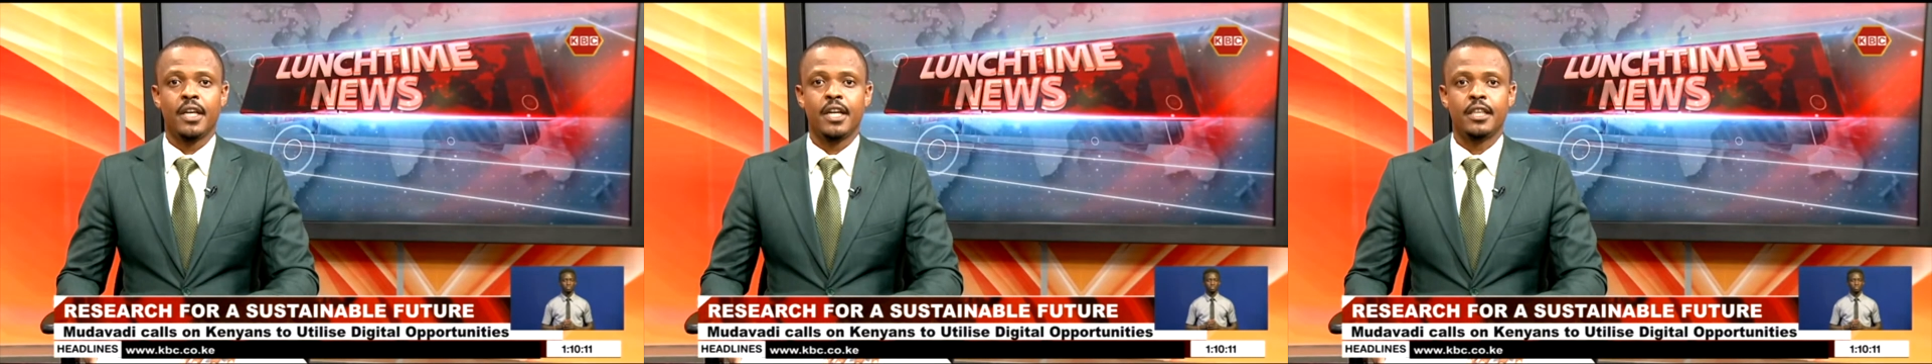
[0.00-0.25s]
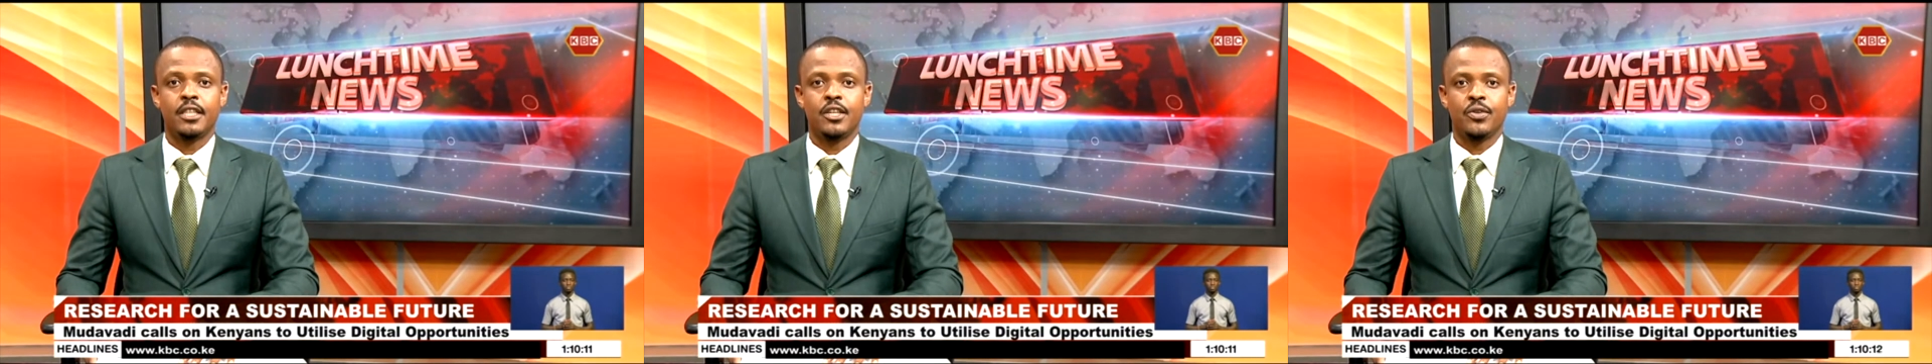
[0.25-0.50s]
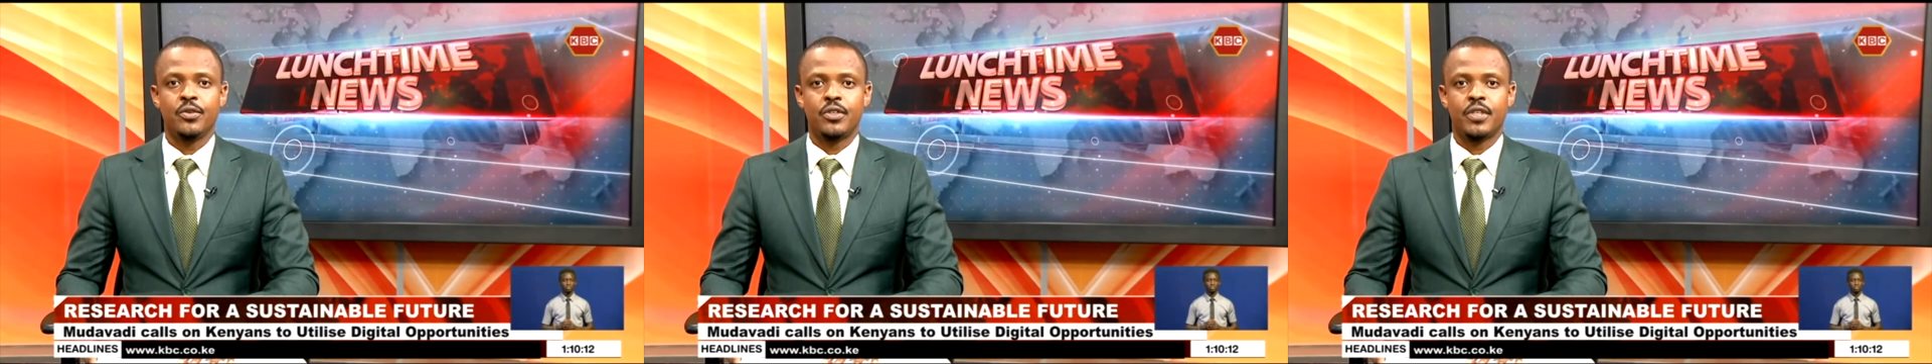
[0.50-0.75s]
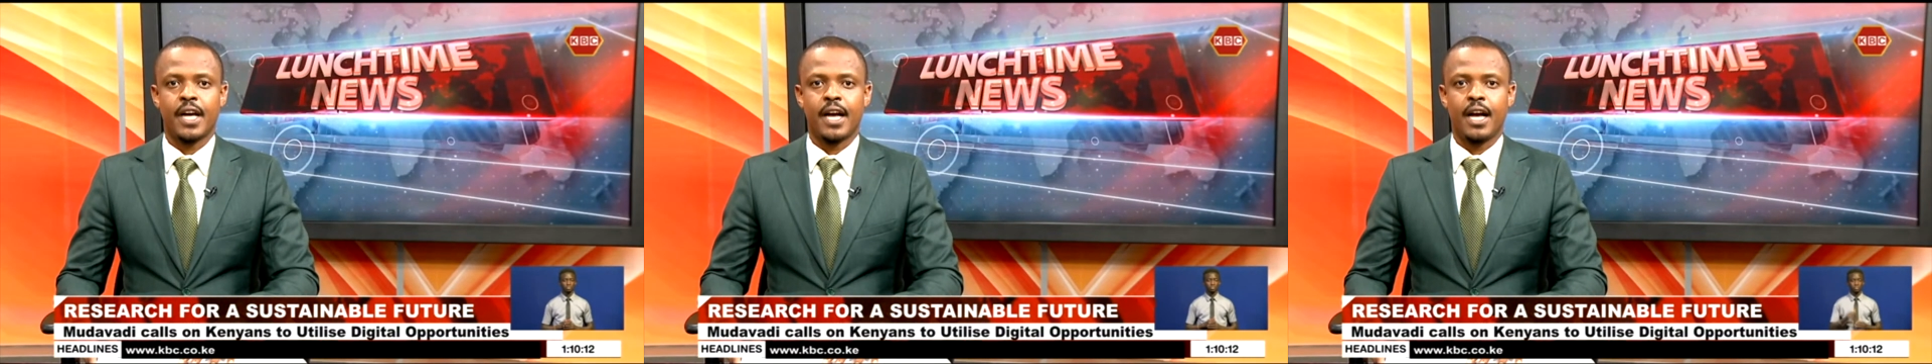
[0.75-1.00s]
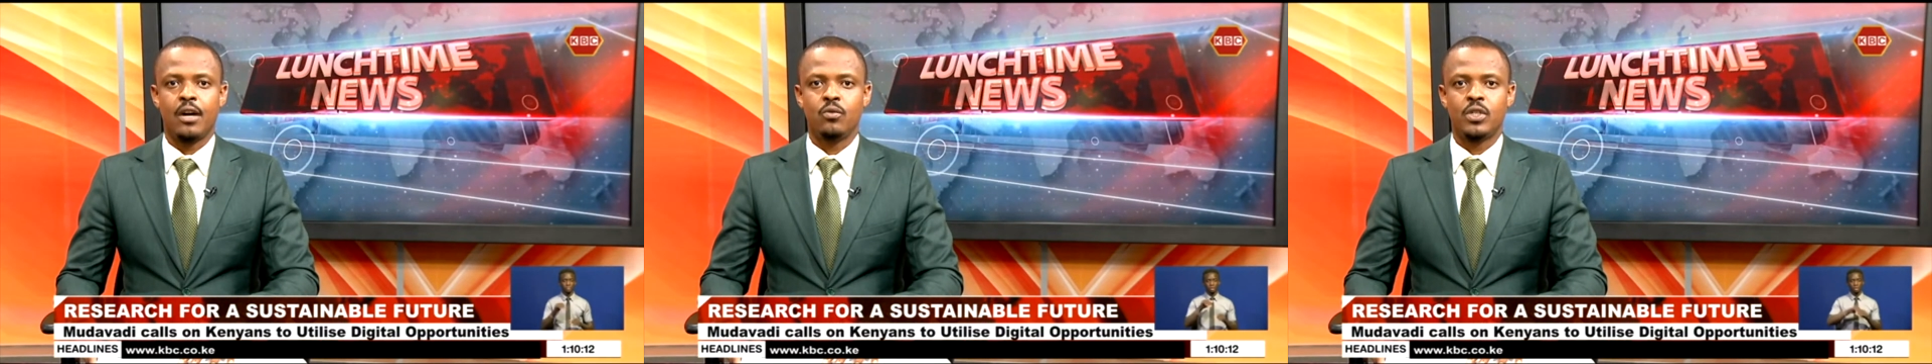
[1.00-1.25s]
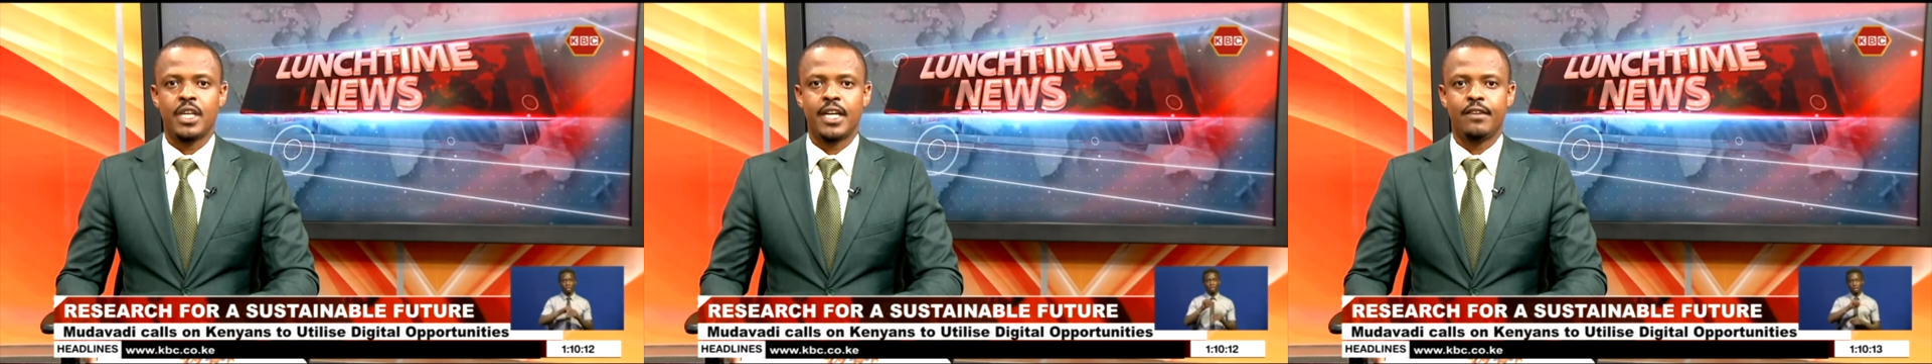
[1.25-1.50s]
In other news, the
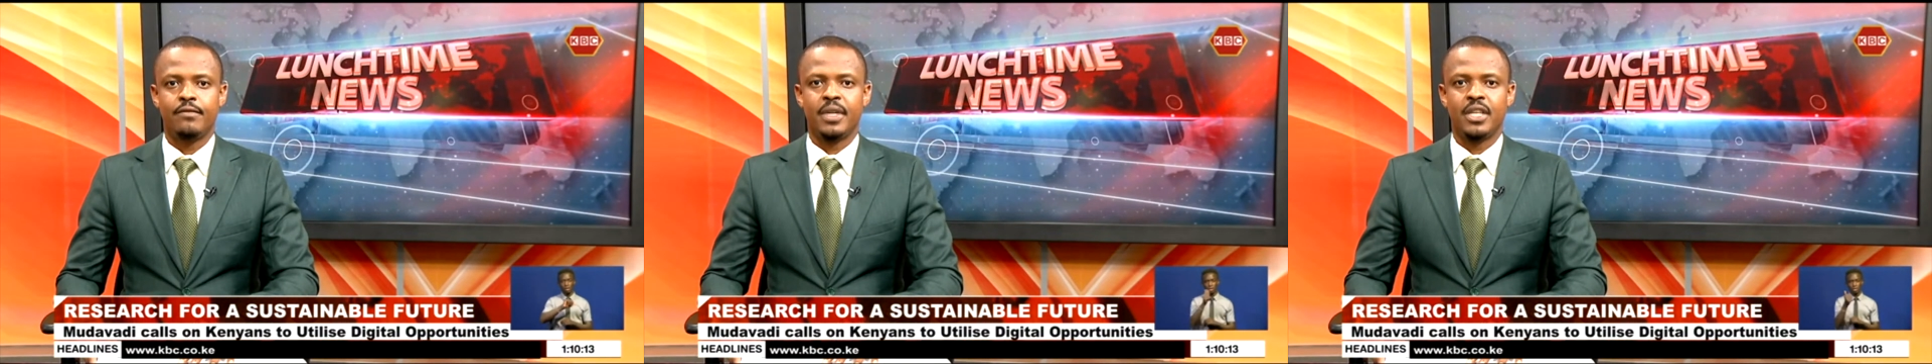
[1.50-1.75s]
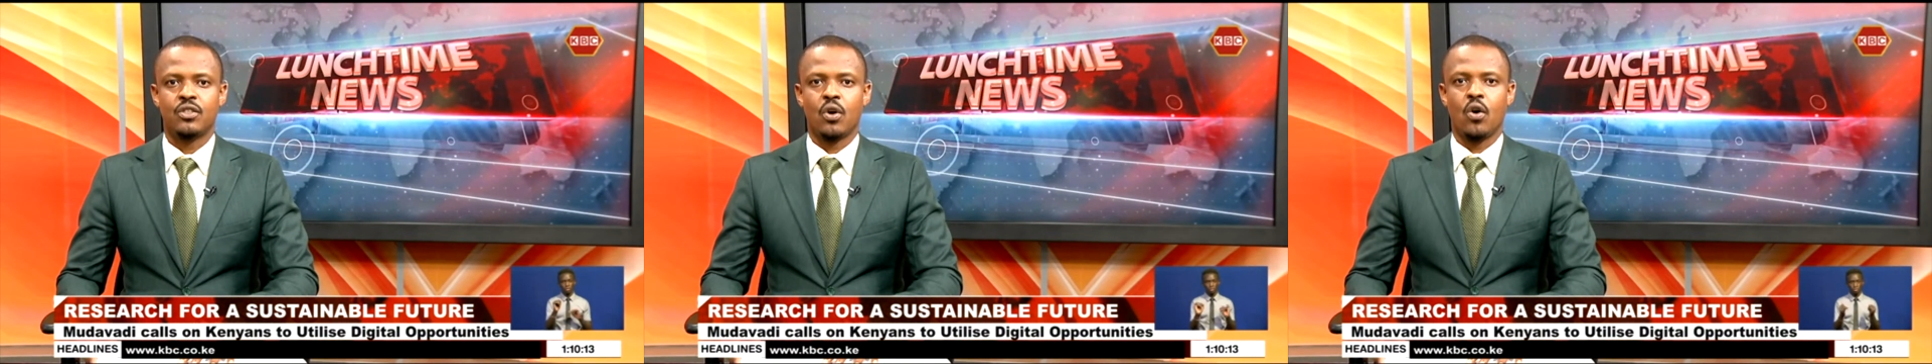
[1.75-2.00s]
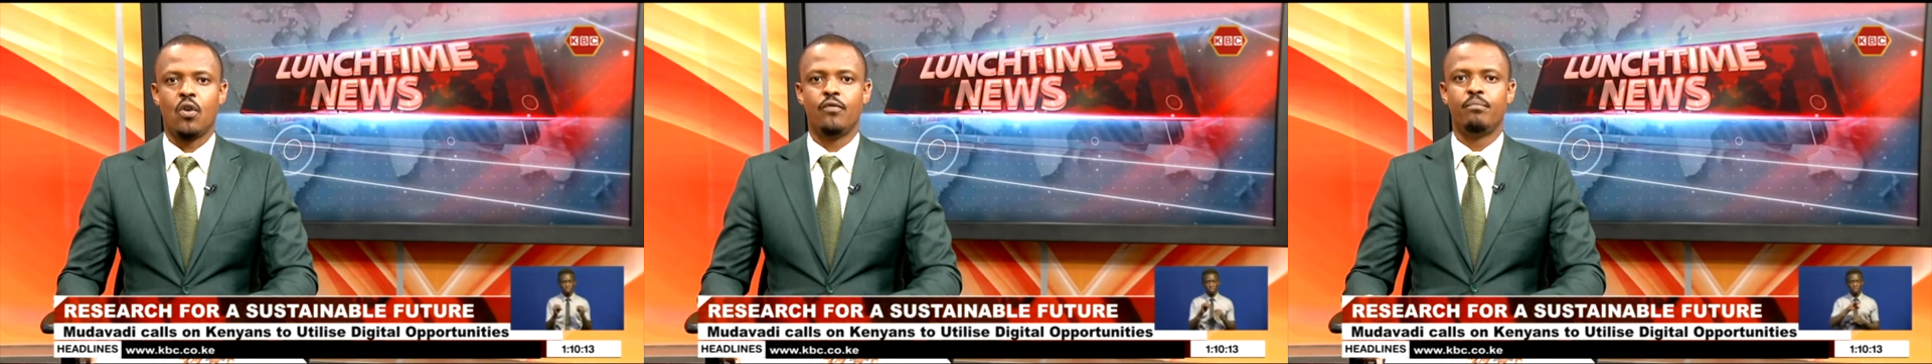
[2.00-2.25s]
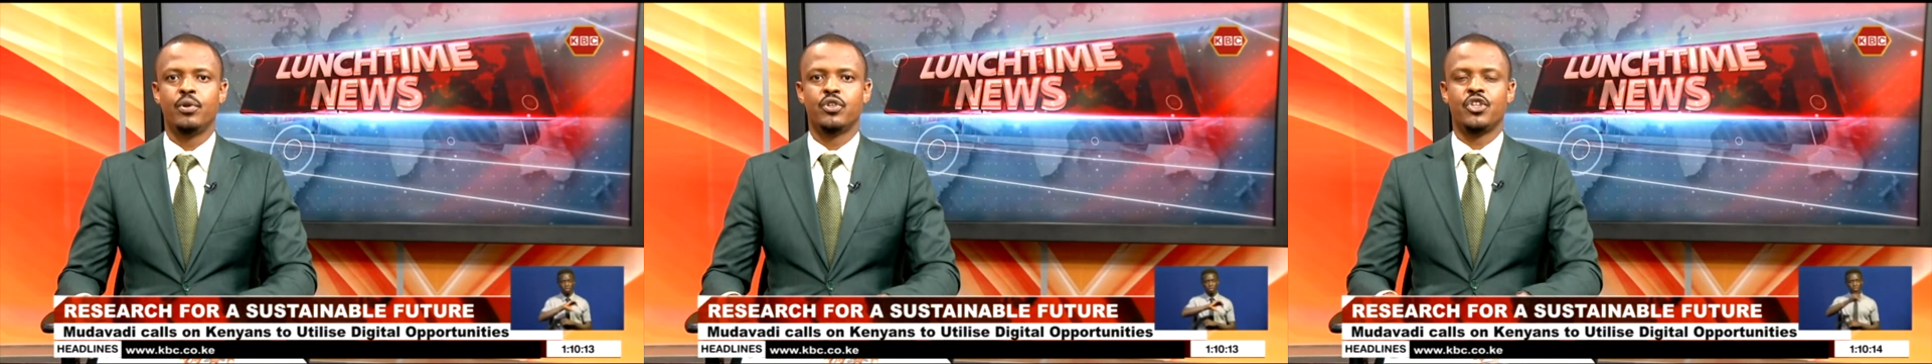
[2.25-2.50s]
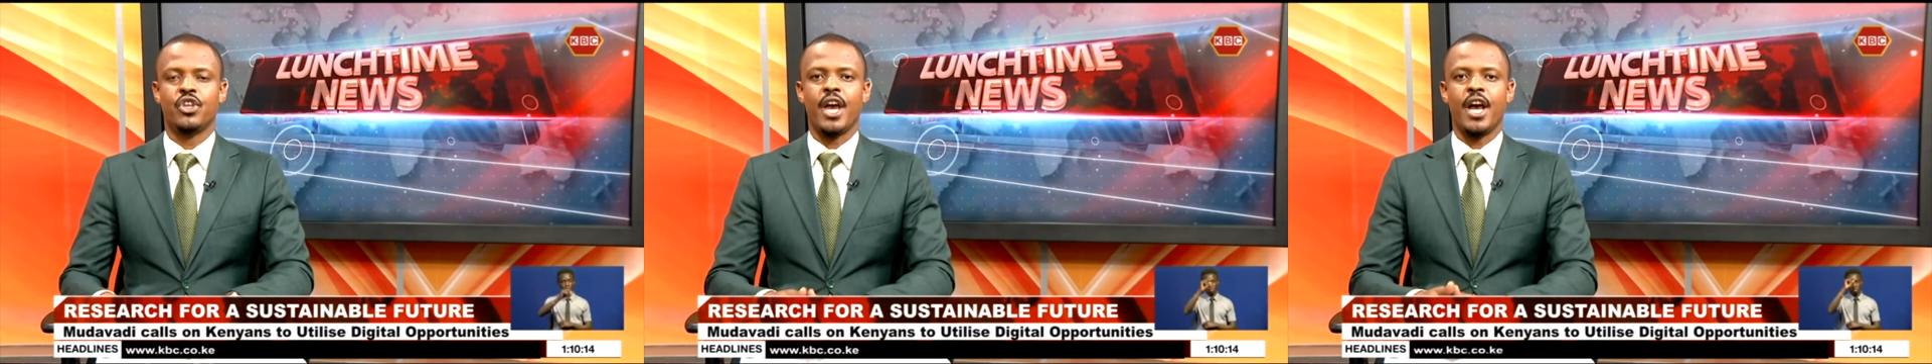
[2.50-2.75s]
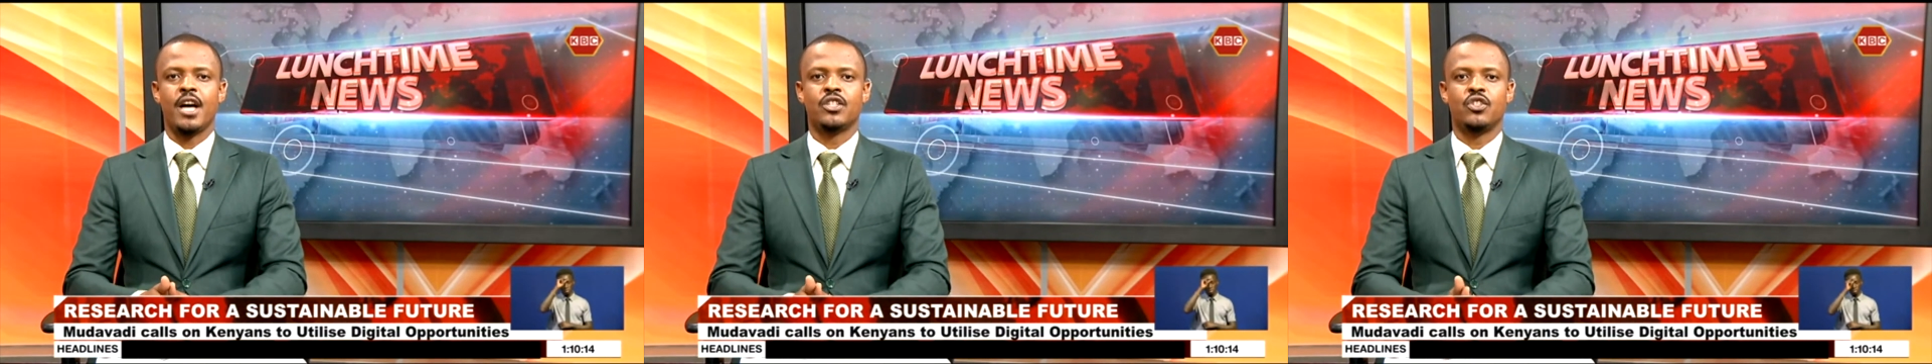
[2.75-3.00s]
county government of
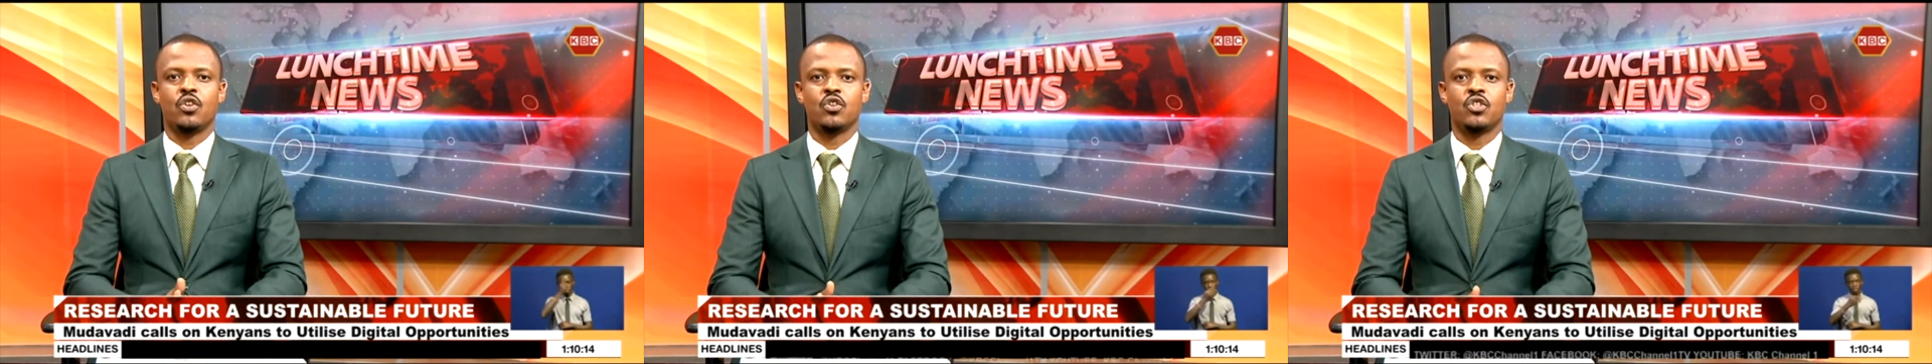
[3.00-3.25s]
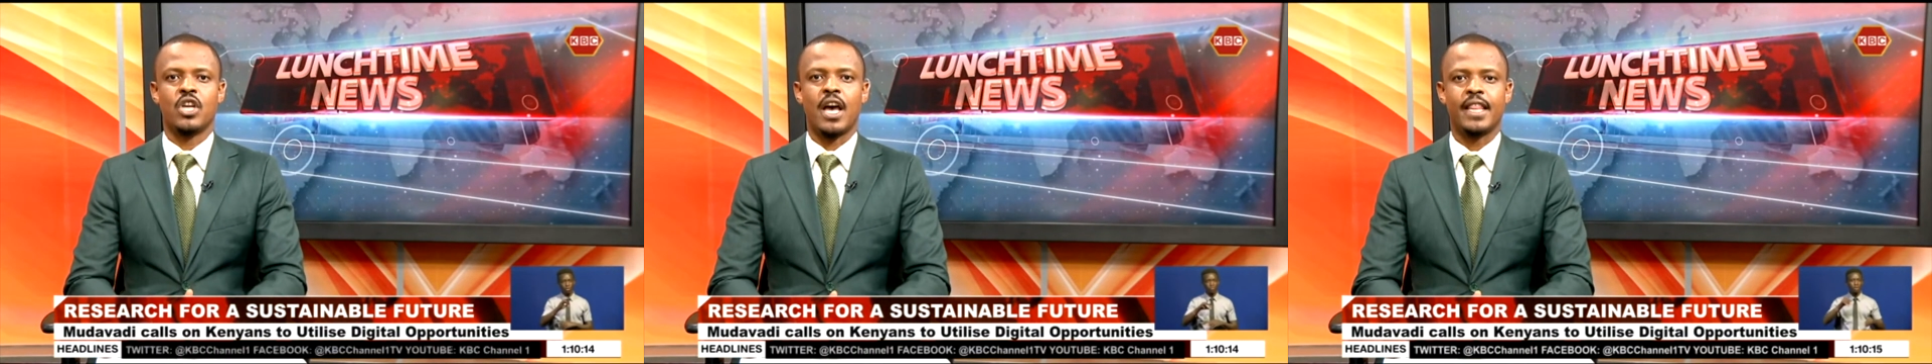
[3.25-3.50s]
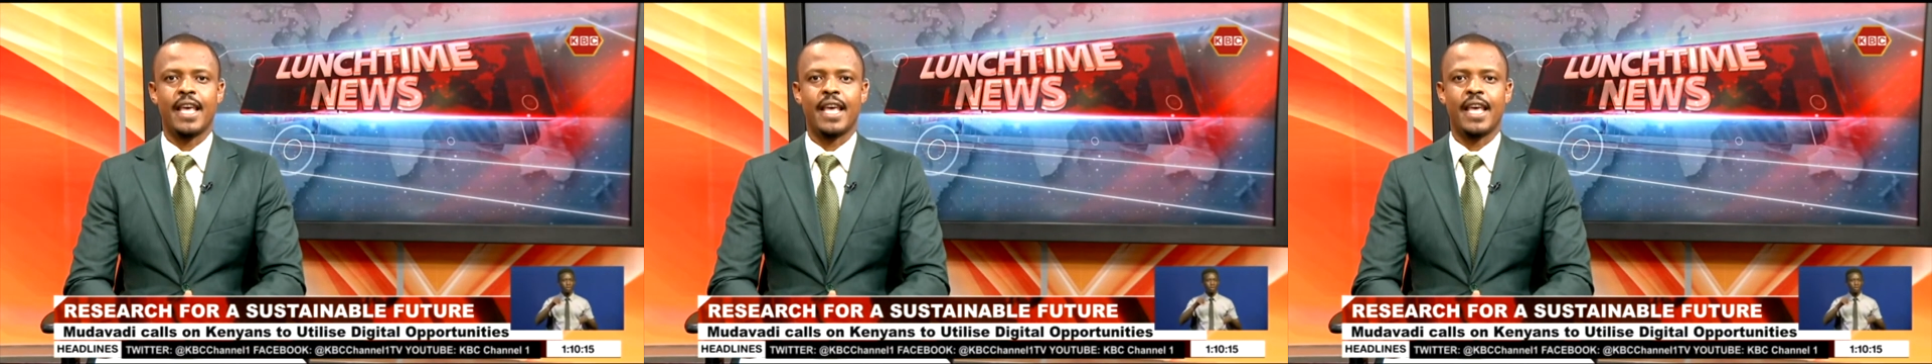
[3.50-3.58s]
Busia has launched